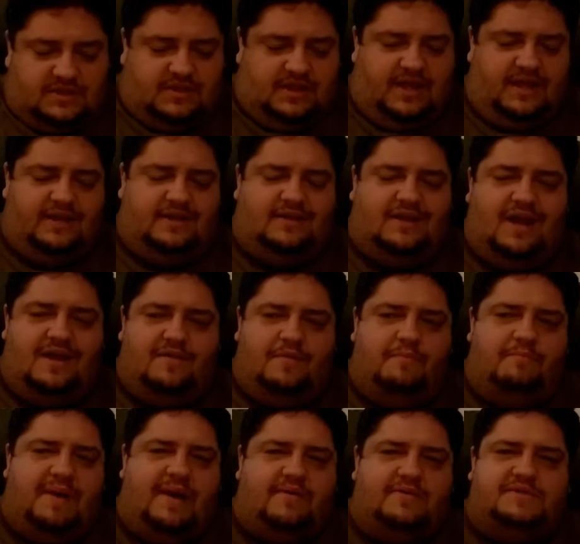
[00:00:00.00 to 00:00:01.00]
like kind of
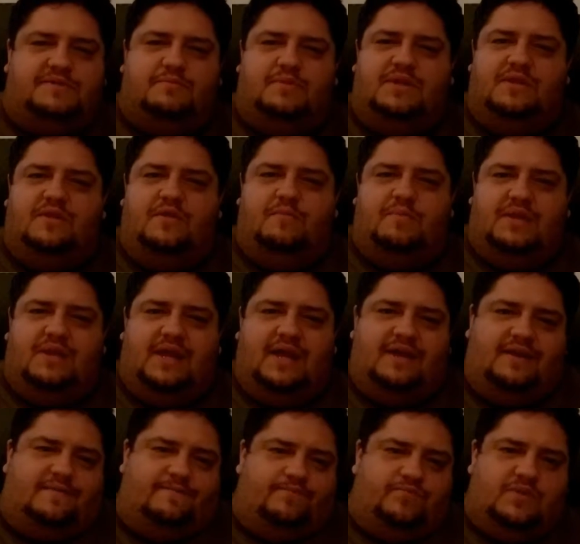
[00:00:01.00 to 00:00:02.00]
embarrass him a little, but
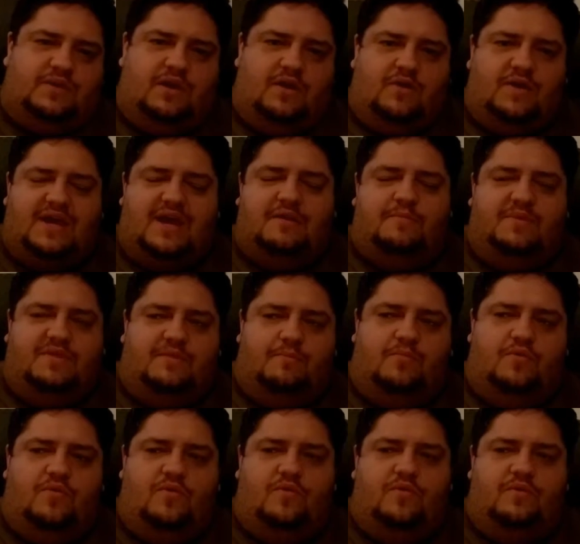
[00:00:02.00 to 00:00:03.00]
like, you know, get him in the
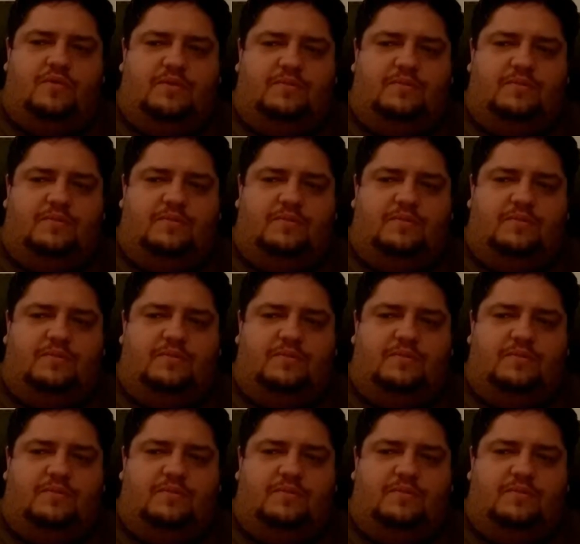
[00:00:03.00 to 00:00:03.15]
mood.